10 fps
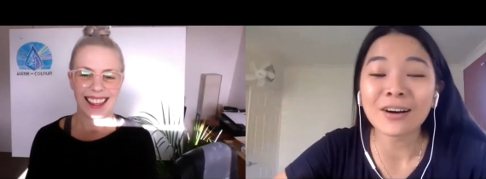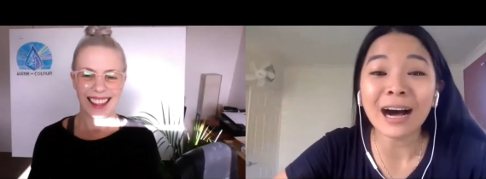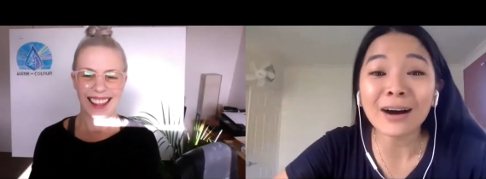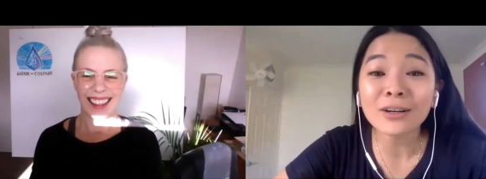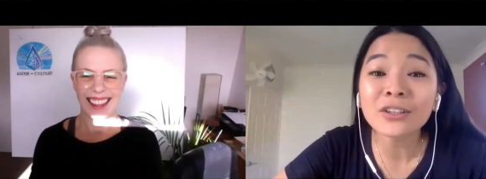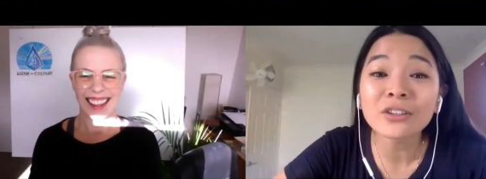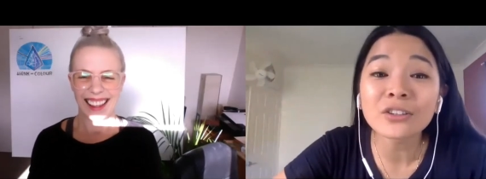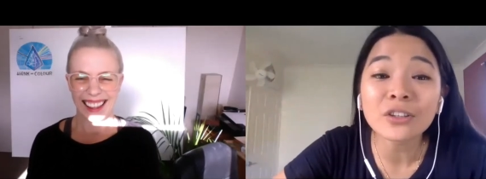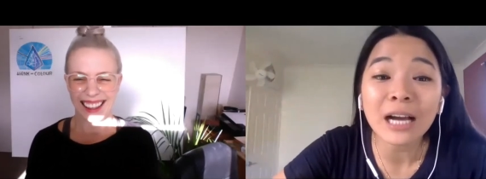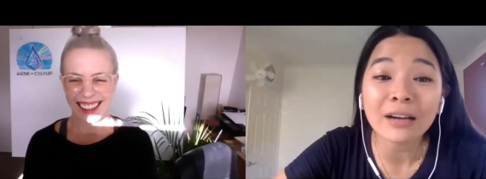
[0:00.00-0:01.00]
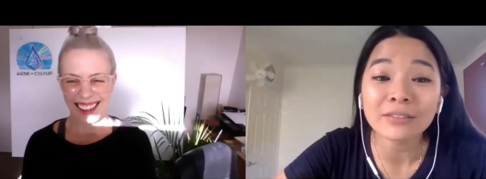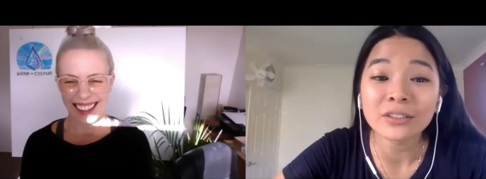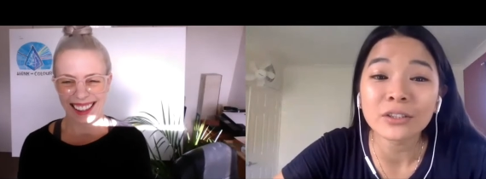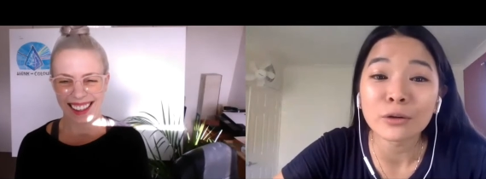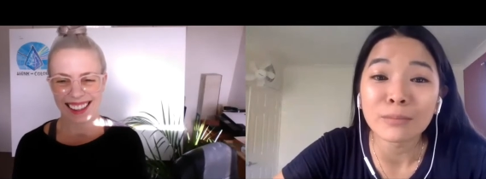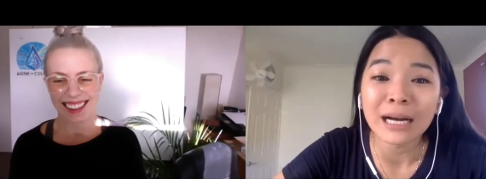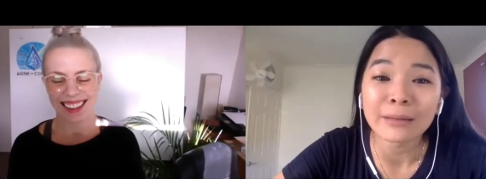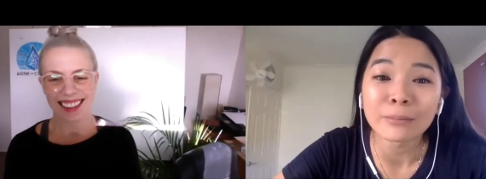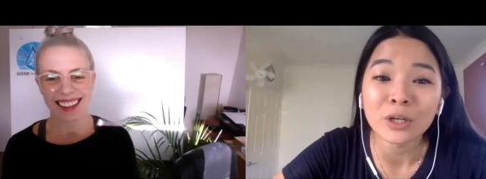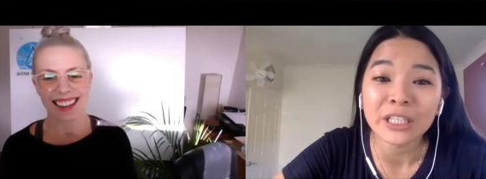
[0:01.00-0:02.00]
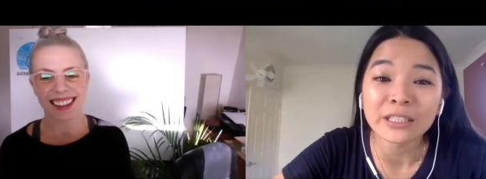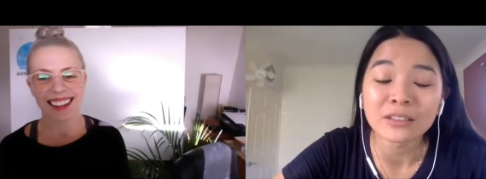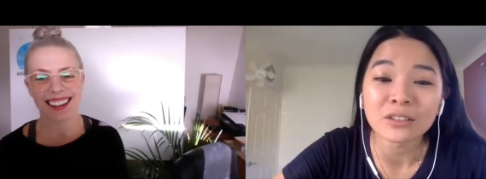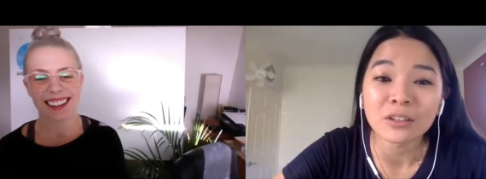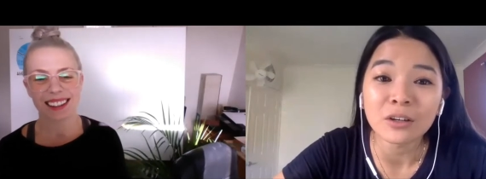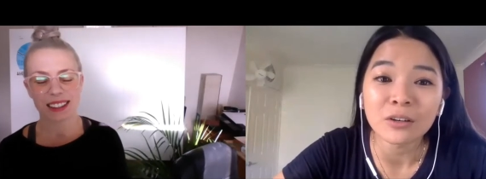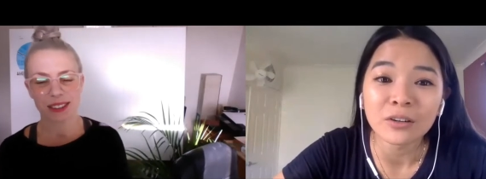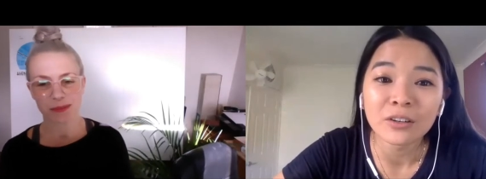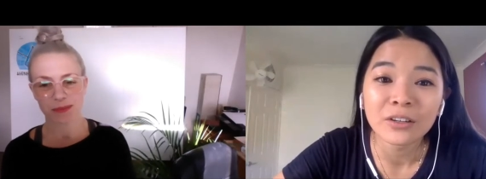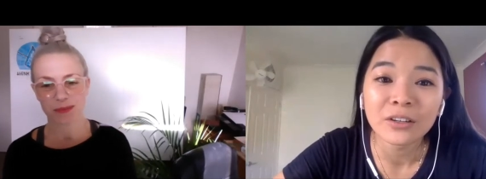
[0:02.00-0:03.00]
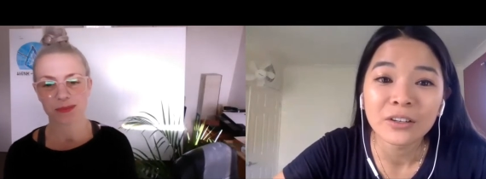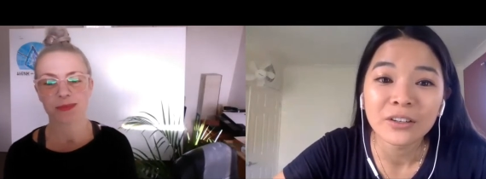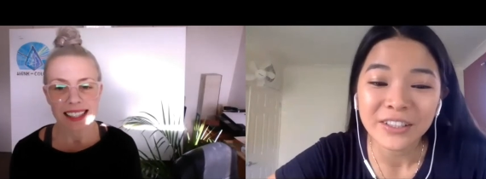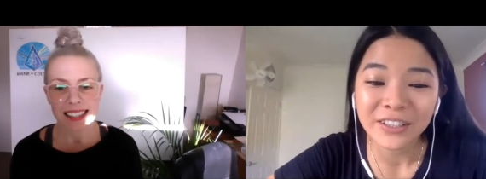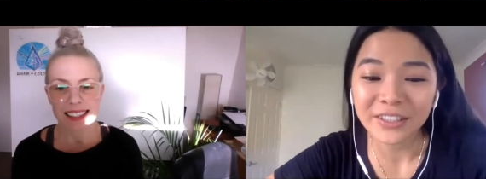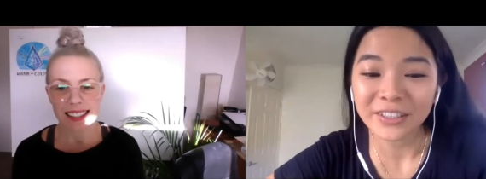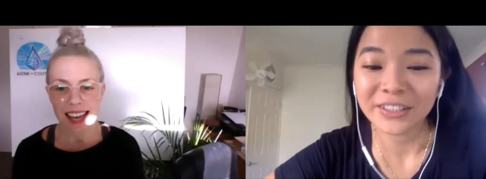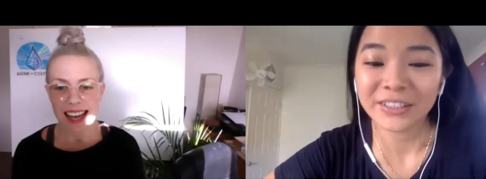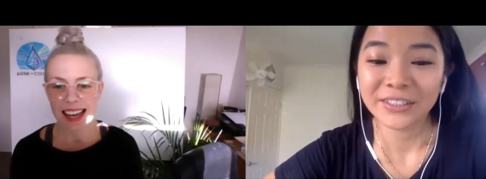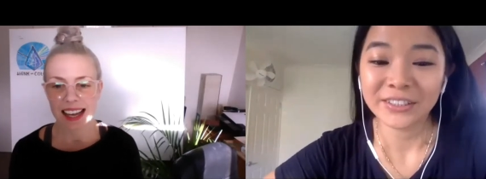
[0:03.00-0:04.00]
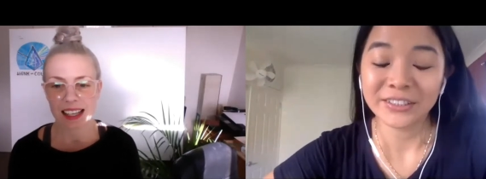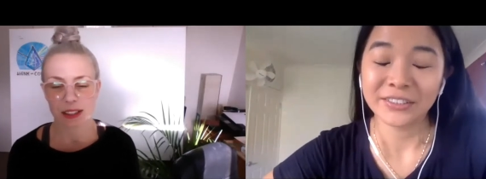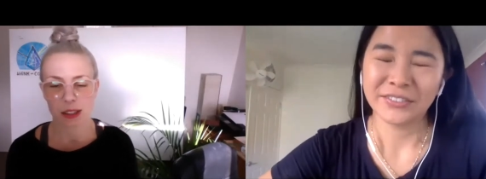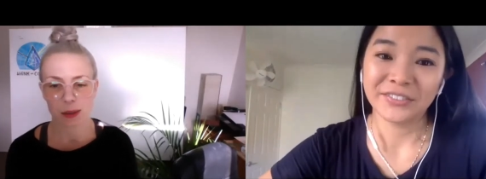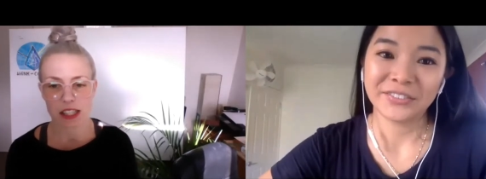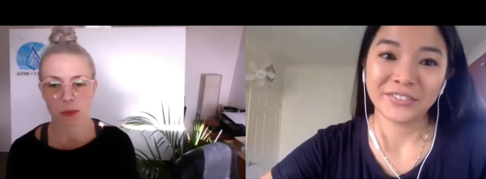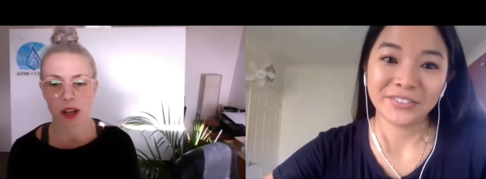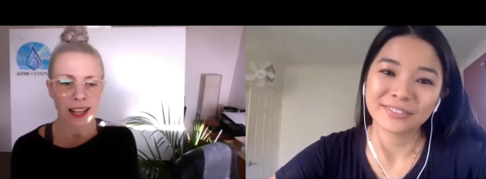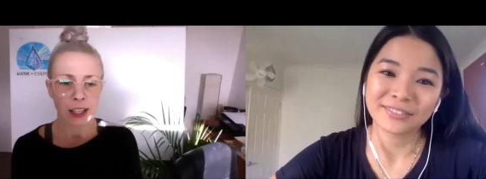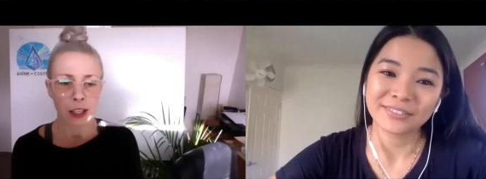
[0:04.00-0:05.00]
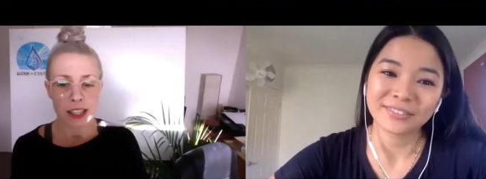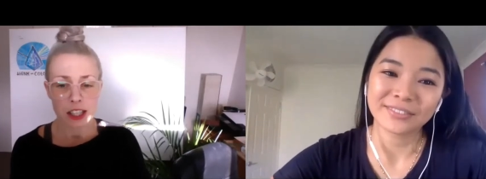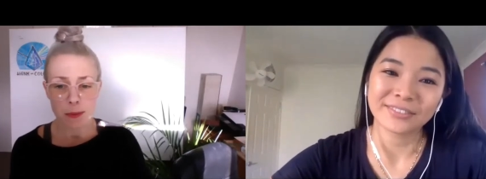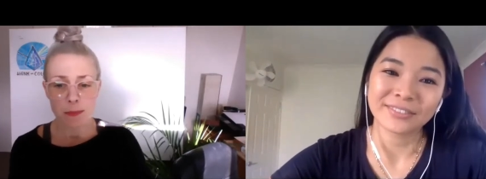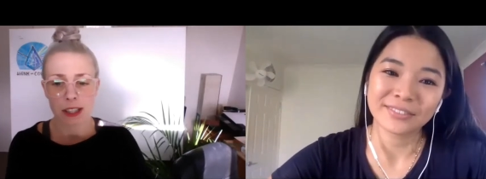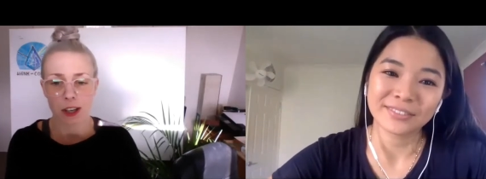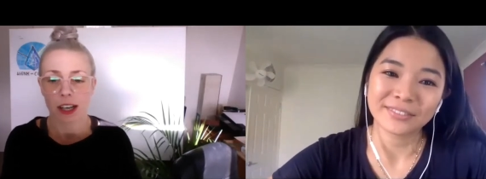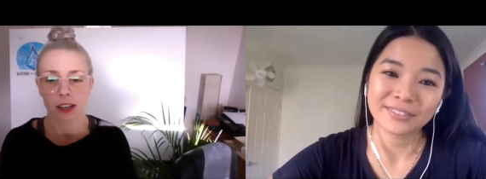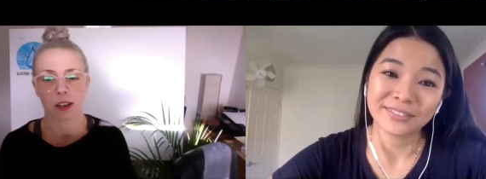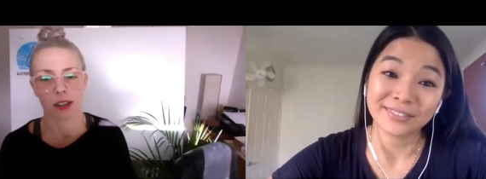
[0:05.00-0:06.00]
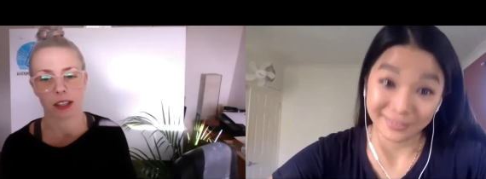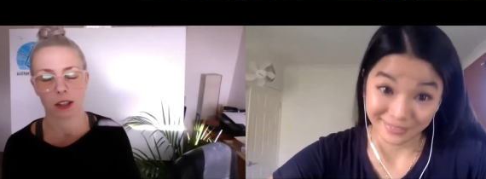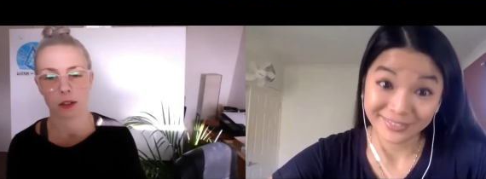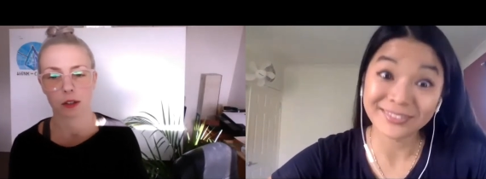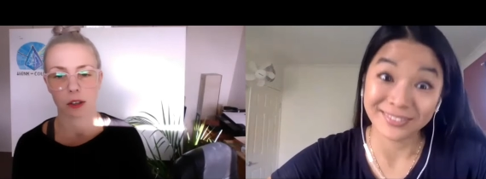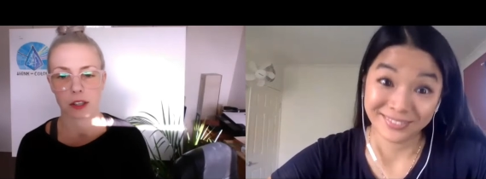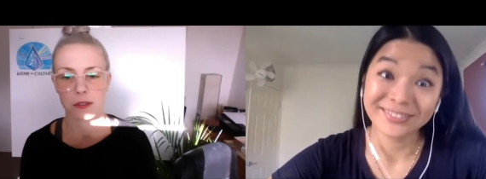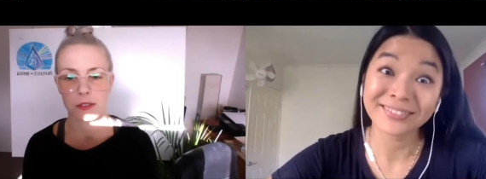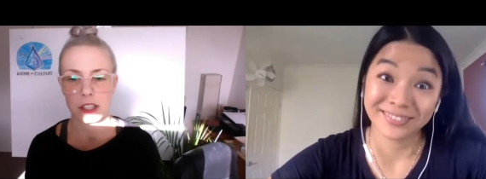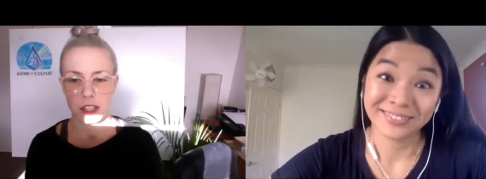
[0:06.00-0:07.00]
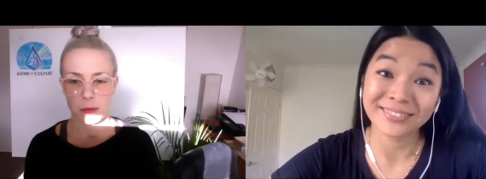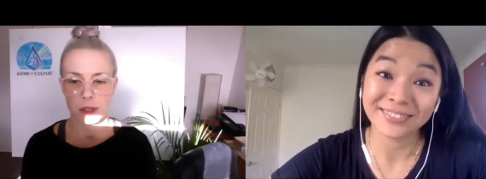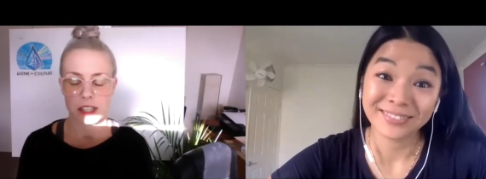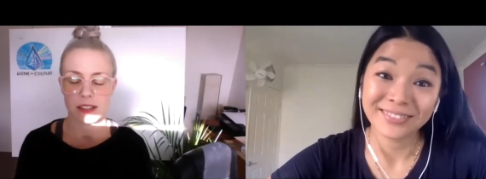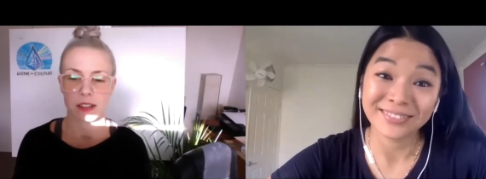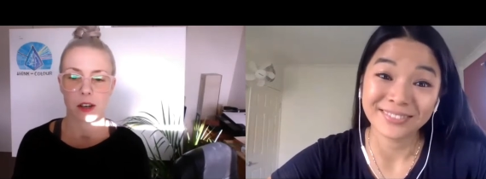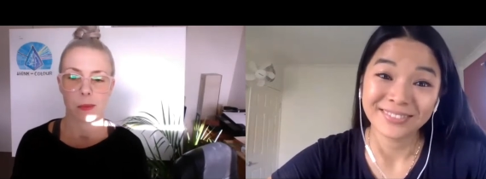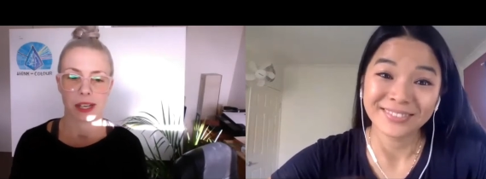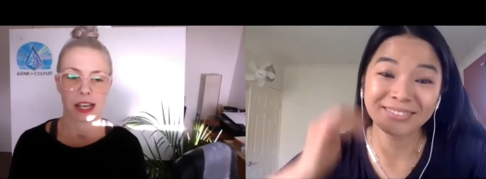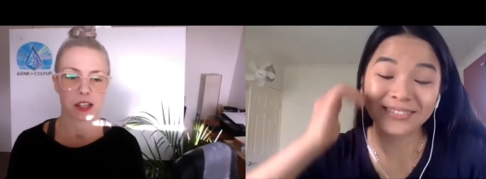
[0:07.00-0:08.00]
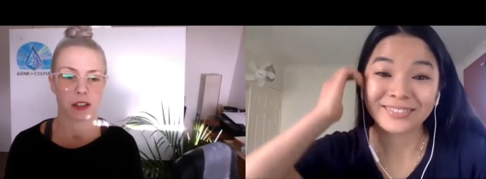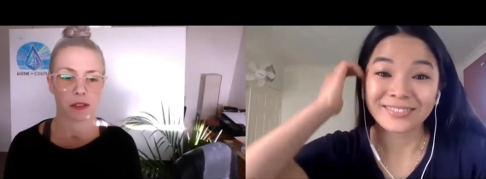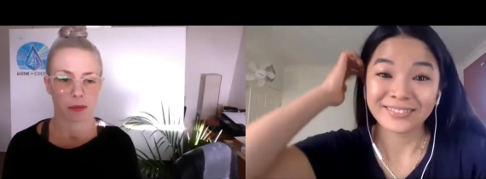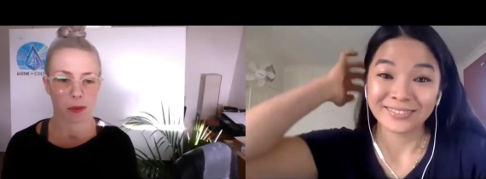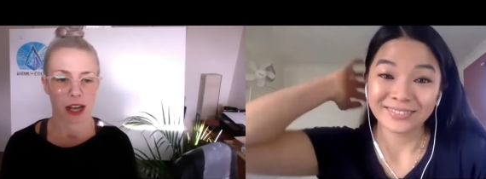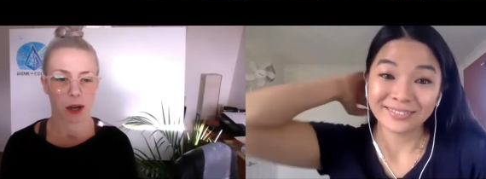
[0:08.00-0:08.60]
Speaker 1: so, how do you look after your mind, body, and soul?
Speaker 2: Yeah, good question. Well, I go to the gym a lot. I go to our local CrossFit gym, which is a combination of uh,